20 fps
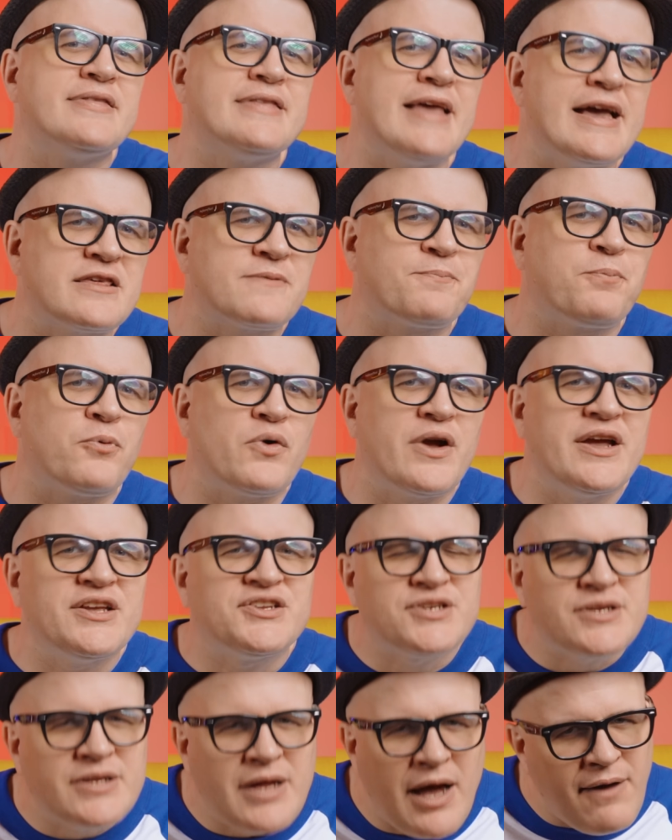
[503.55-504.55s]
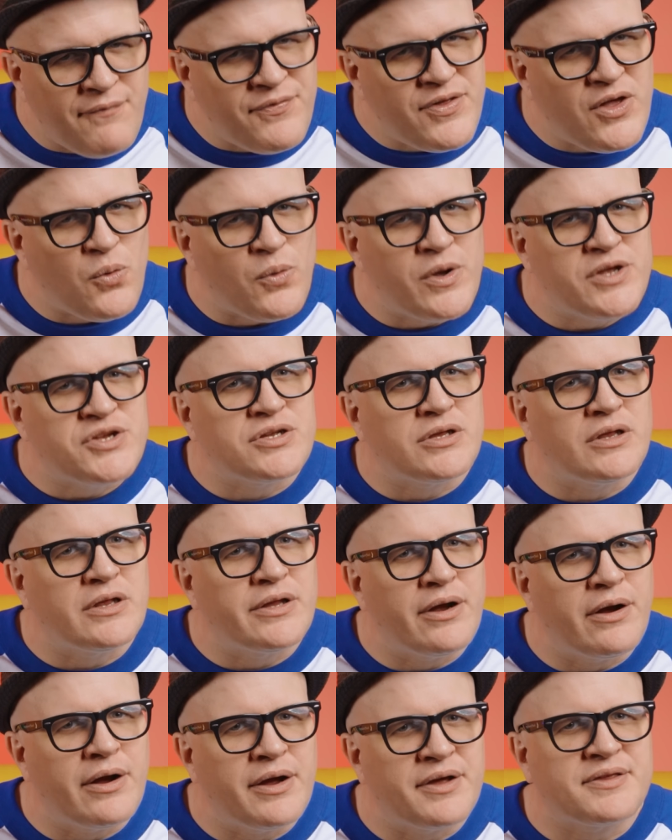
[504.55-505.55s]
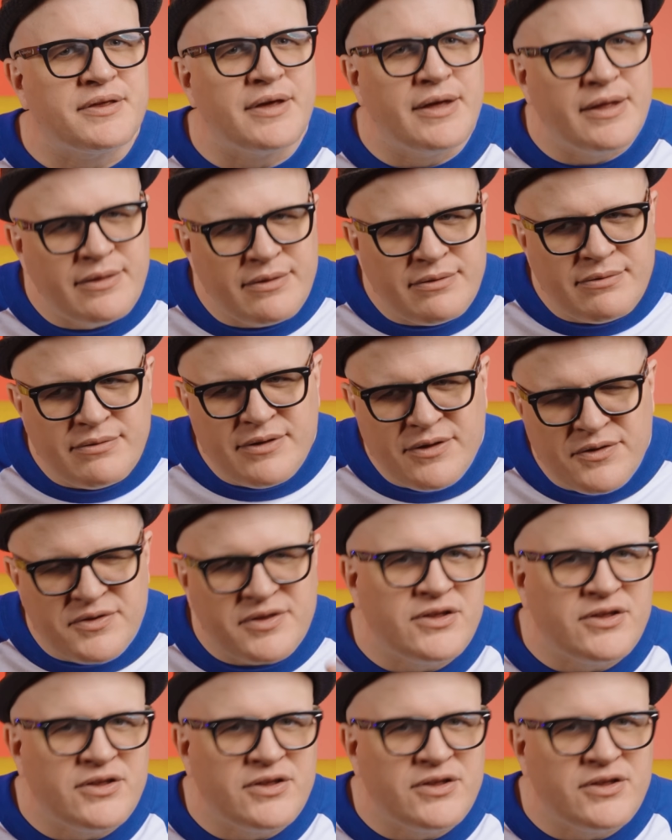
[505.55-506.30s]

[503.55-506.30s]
desperation of the original lyrics and you know,